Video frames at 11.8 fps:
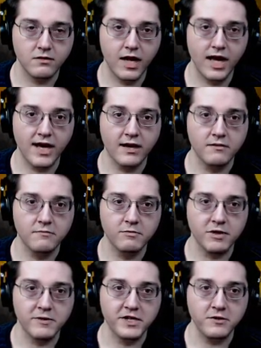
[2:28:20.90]
Ah,
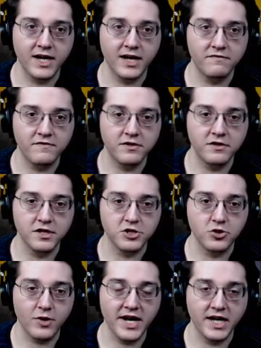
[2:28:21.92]
but we do have the
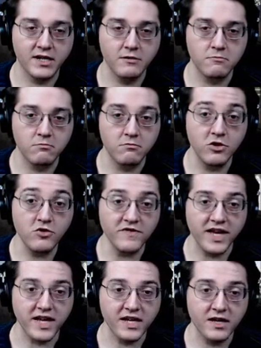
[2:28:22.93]
train
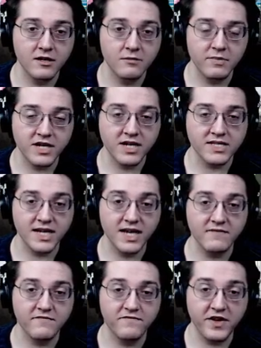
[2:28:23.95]
moving because
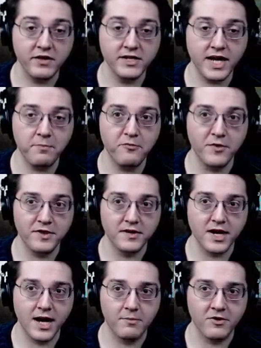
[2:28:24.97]
it filled up with
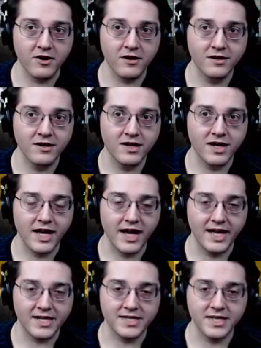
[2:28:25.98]
copper.
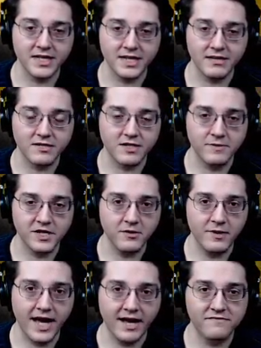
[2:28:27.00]
Excellent. So we do
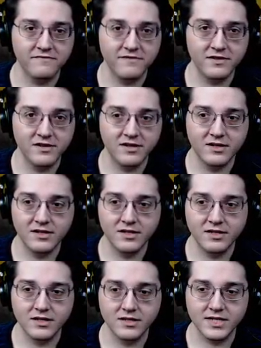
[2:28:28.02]
have
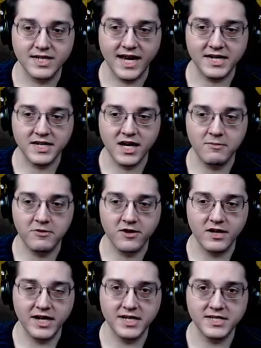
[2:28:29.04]
stacked copper.
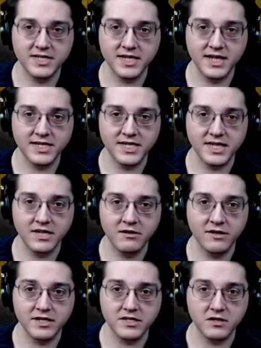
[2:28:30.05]
It is it is here.
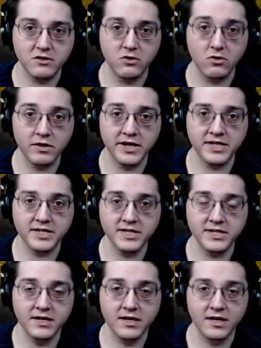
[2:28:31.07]
It is glorious
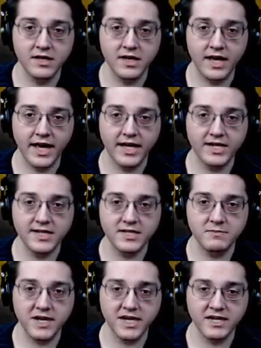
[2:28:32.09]
and it
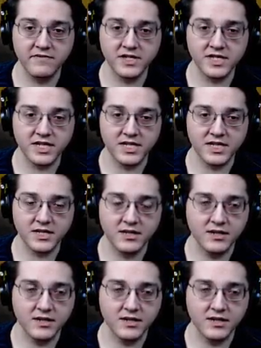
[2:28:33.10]
is magnificent.